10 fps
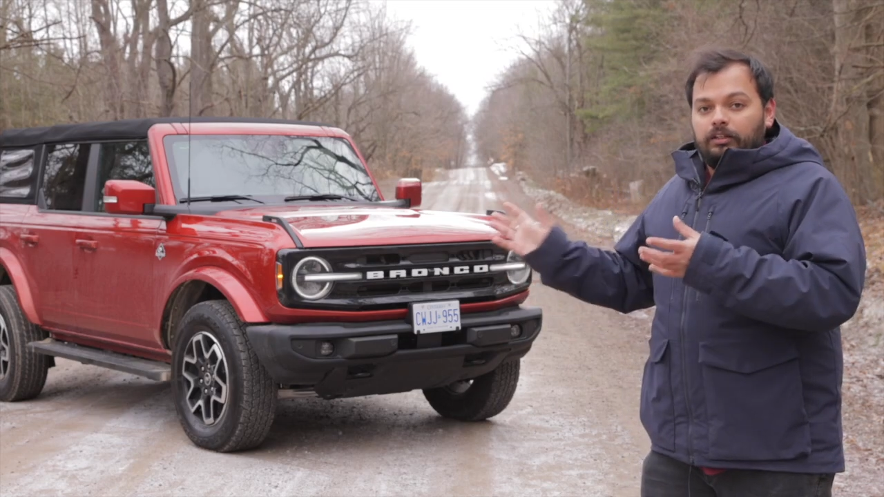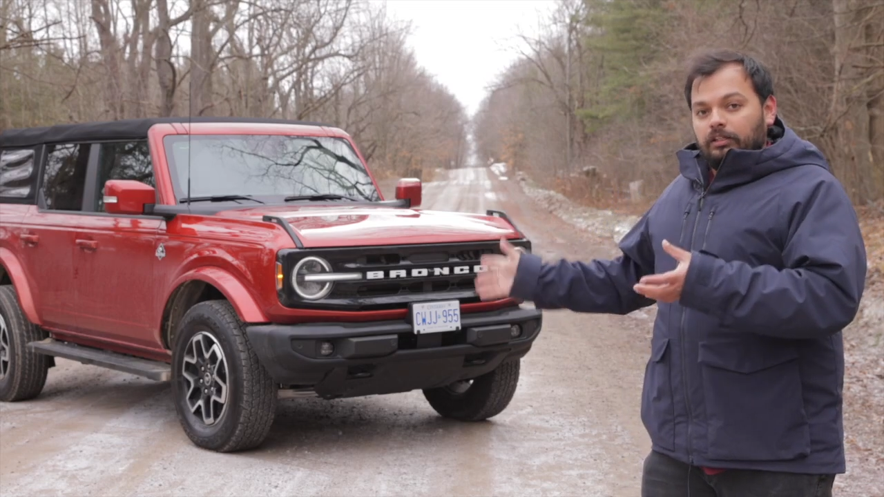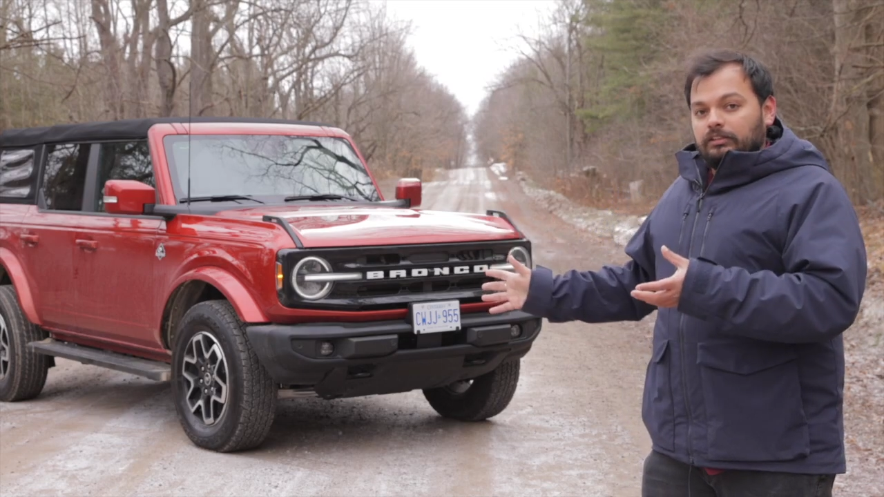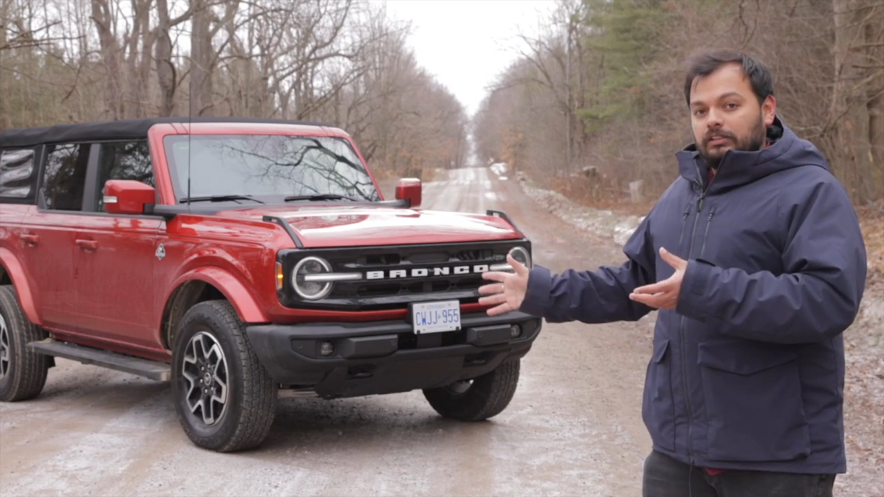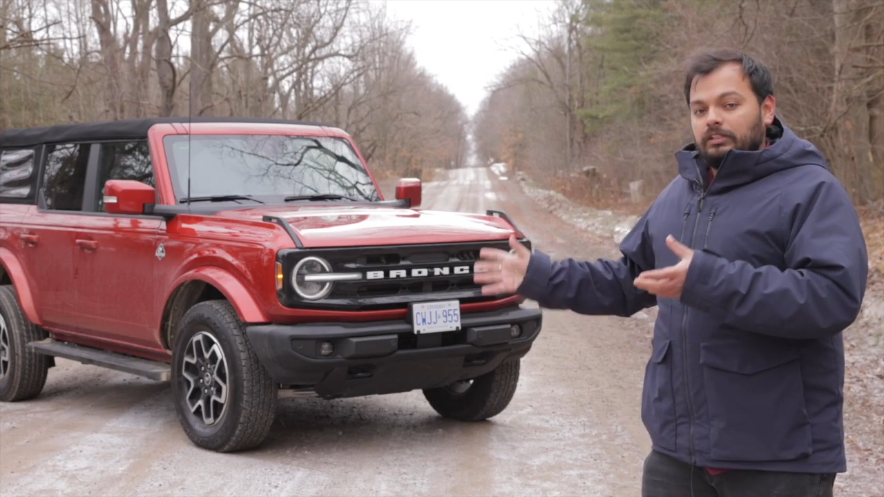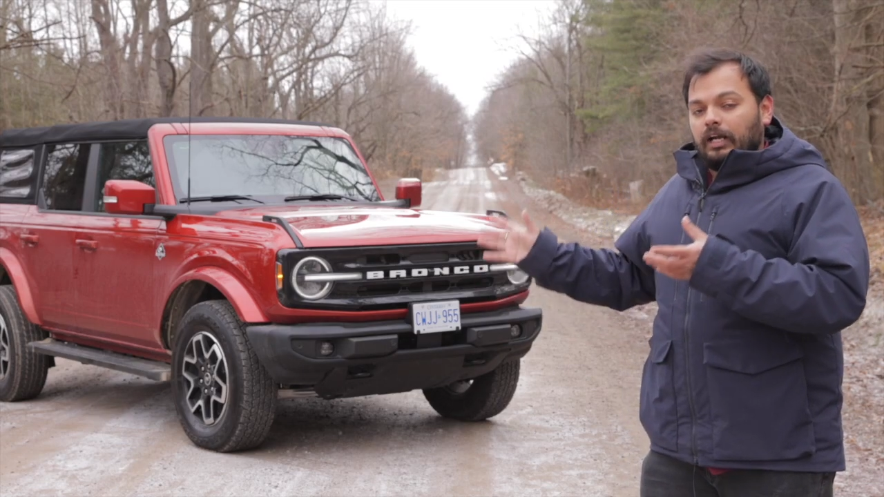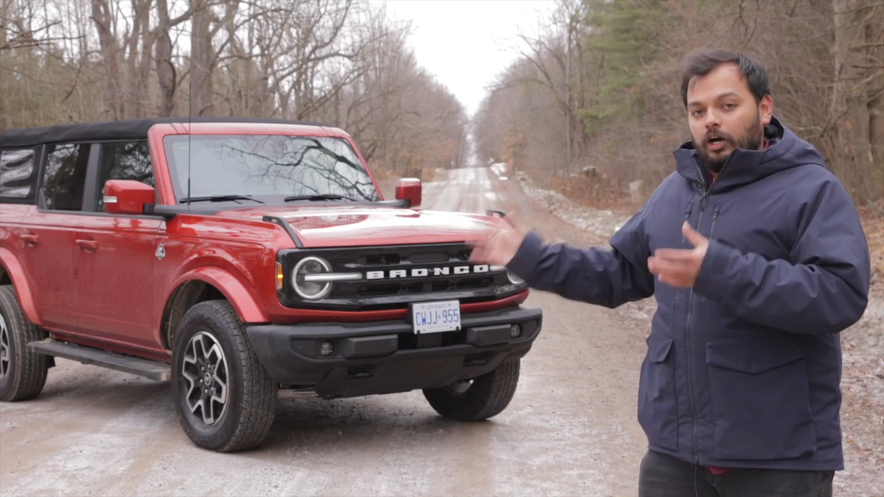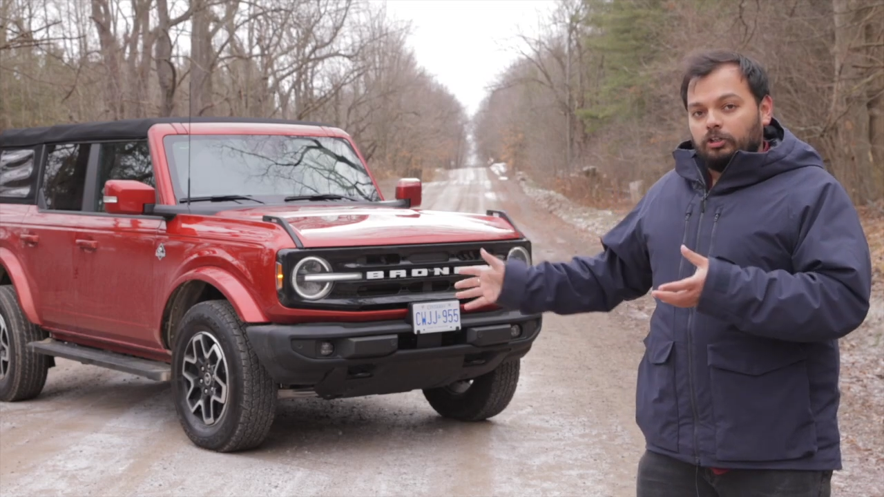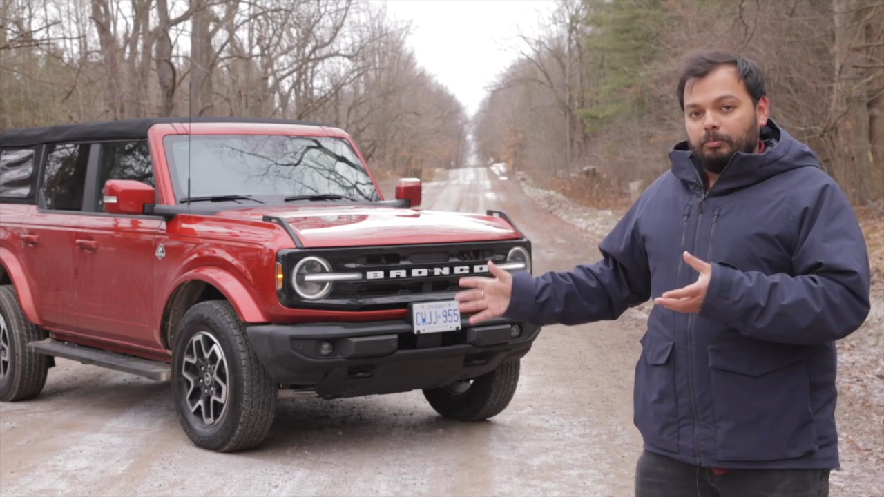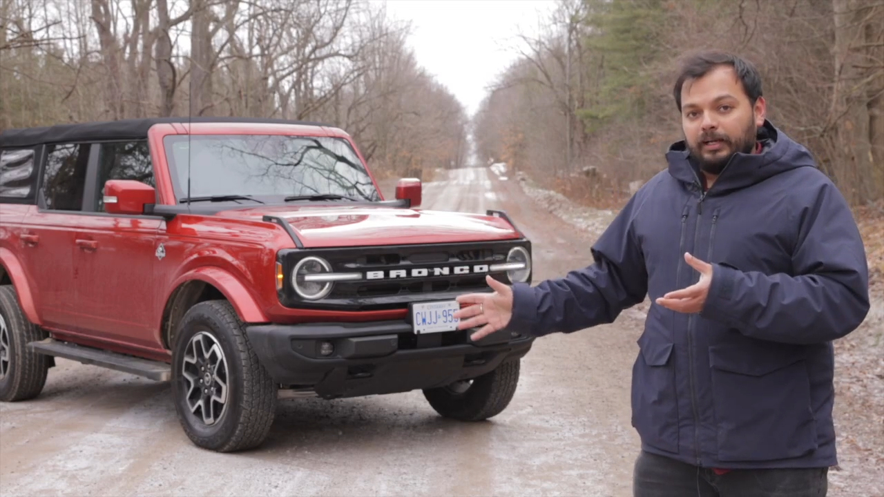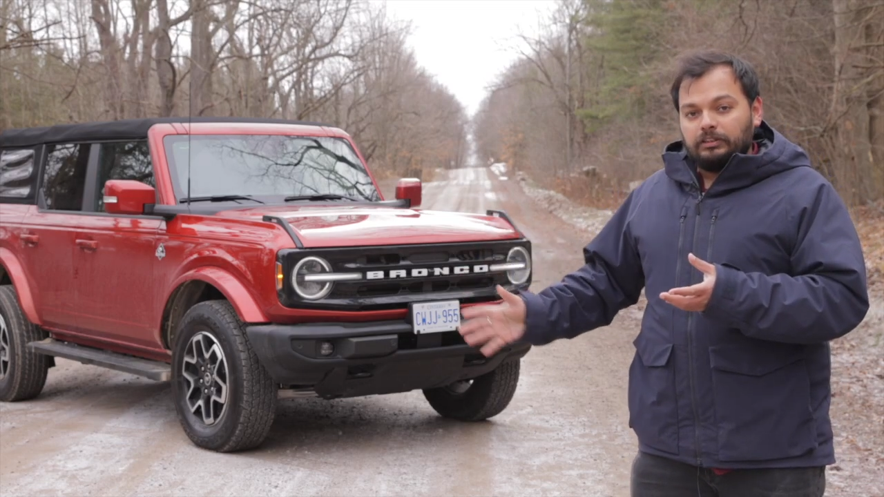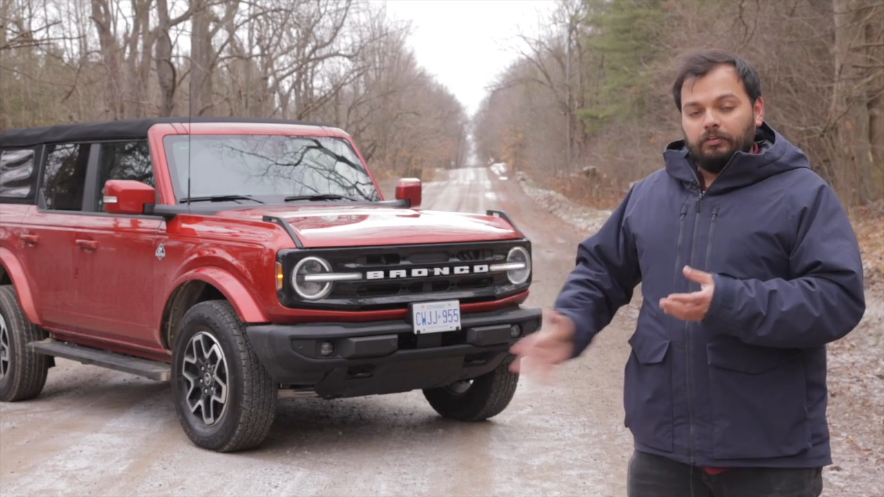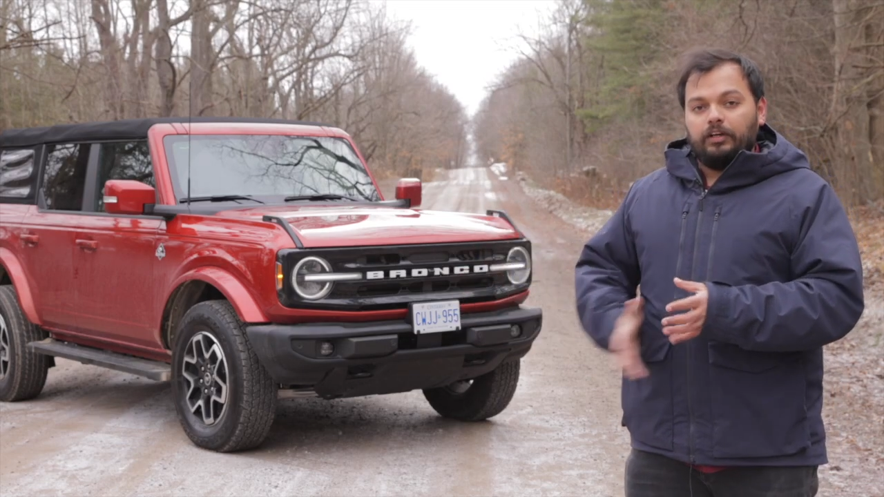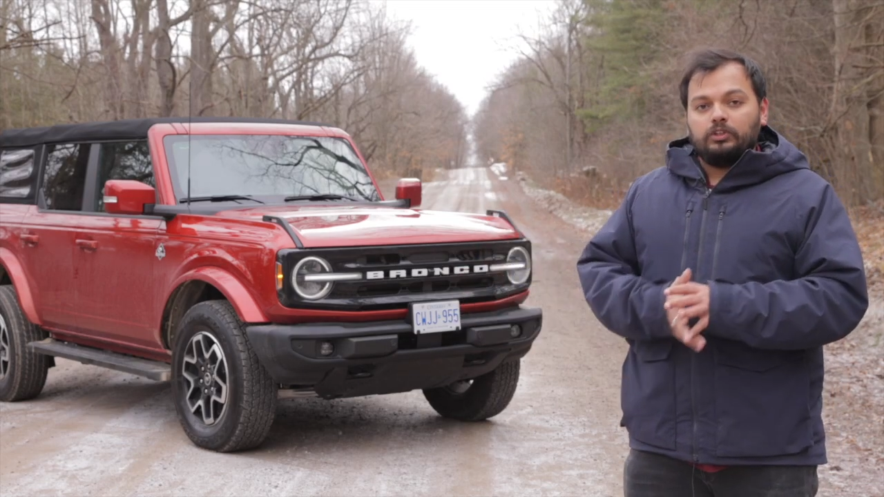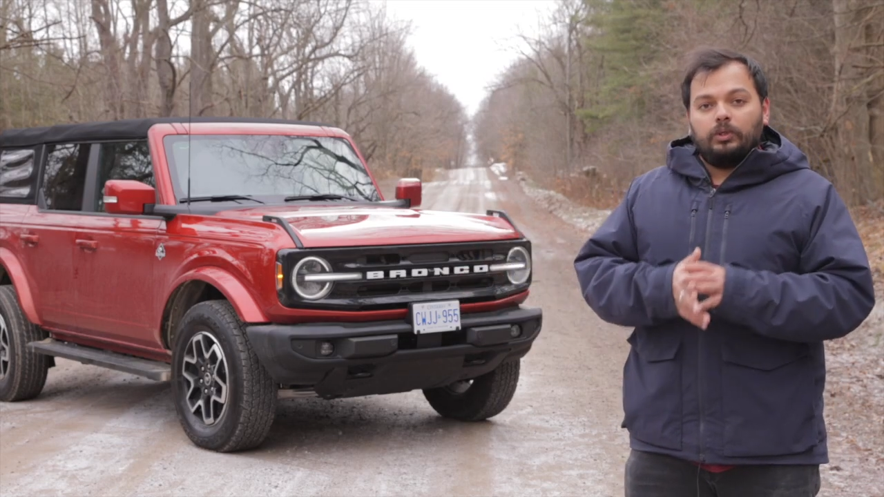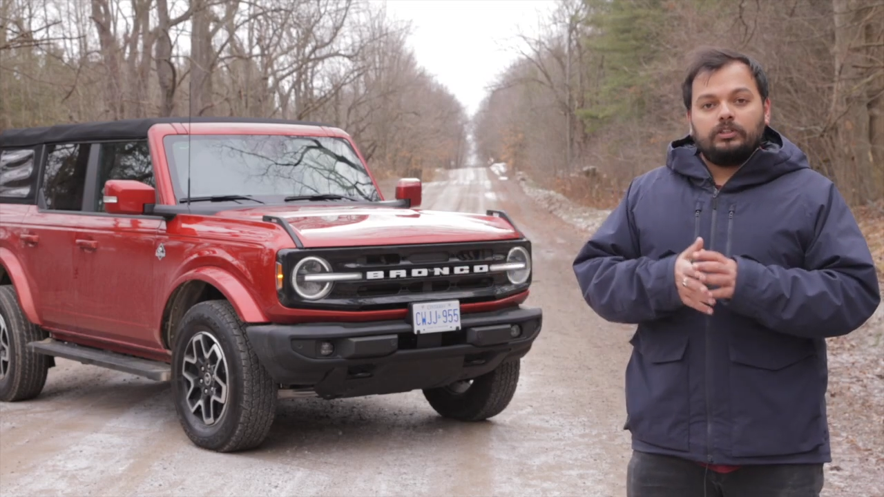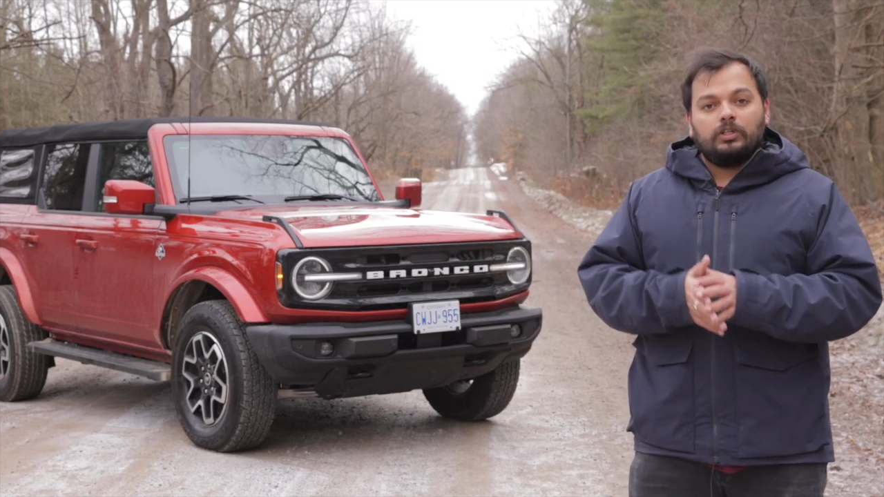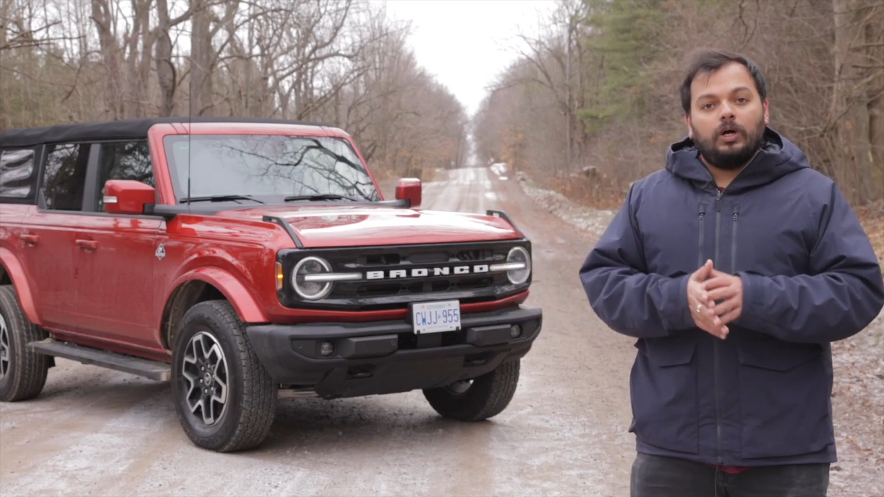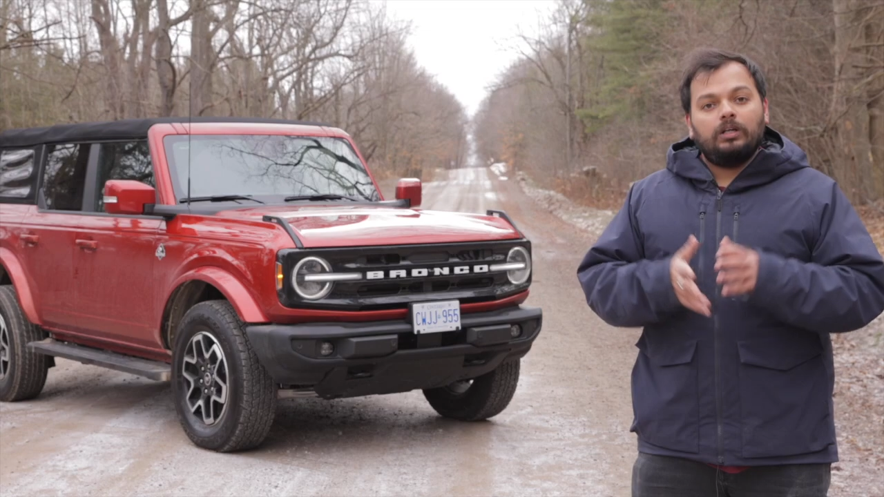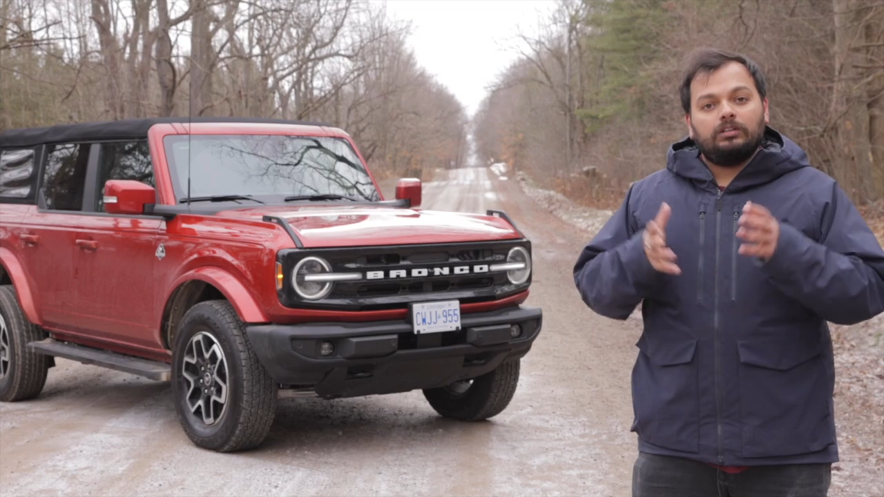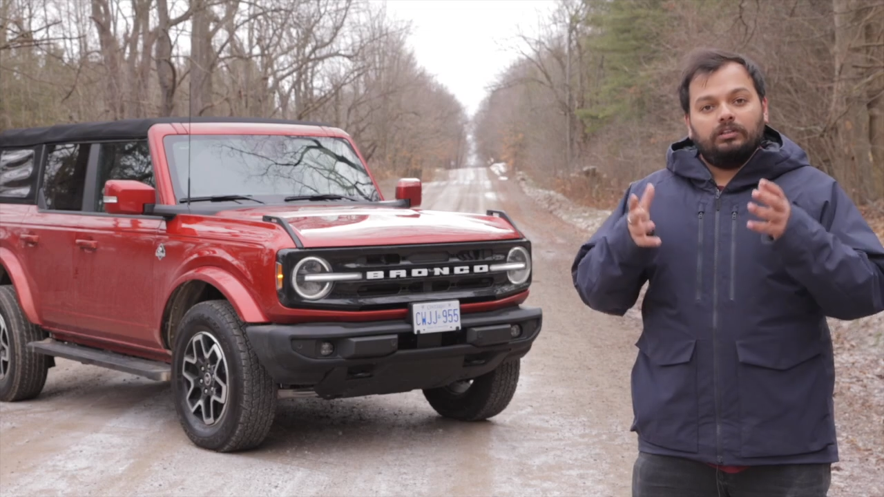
This is the Outer Banks variant so it's got